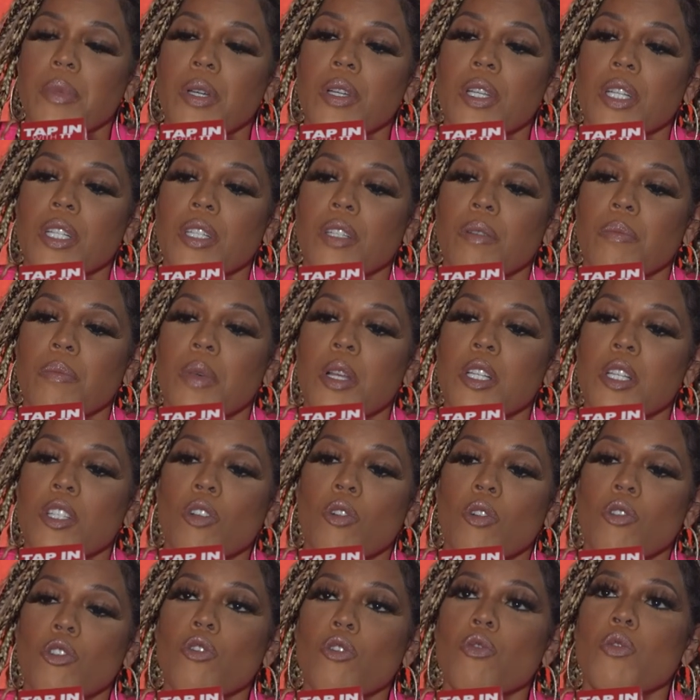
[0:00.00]
millions. Of,
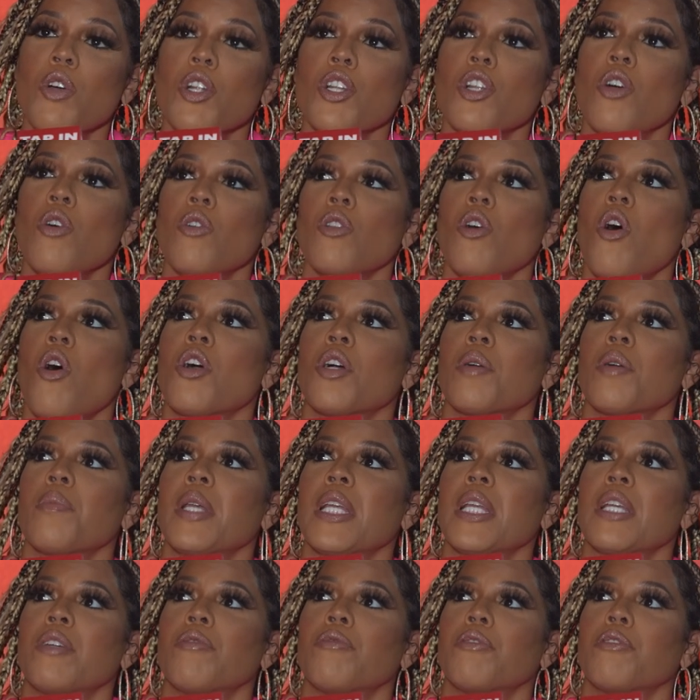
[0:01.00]
so you were no longer
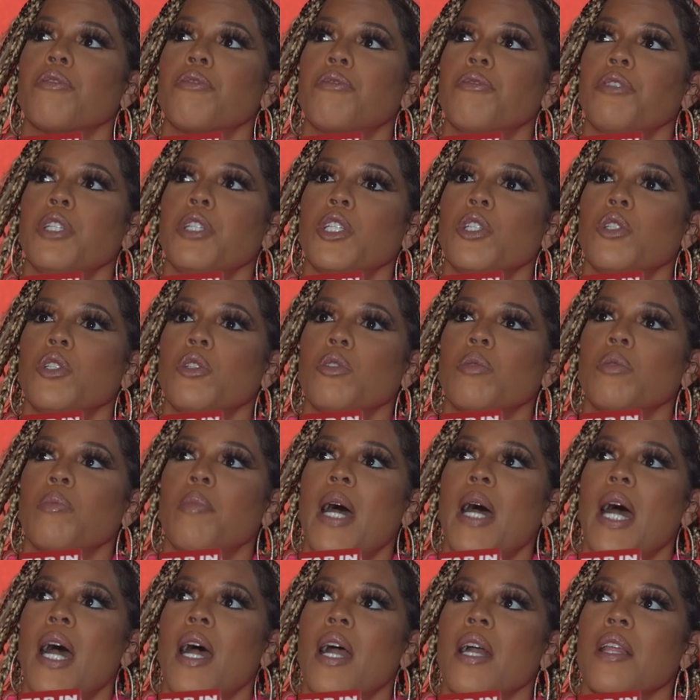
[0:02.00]
being fulfilled
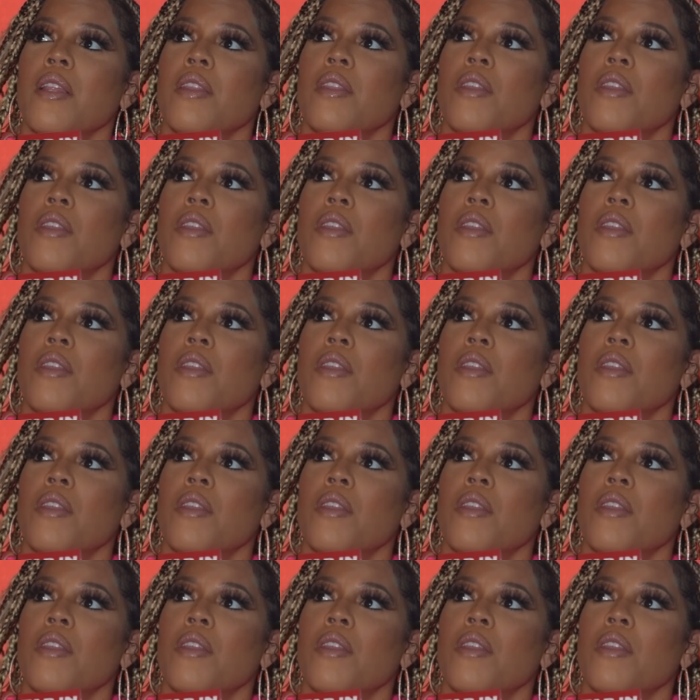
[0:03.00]
by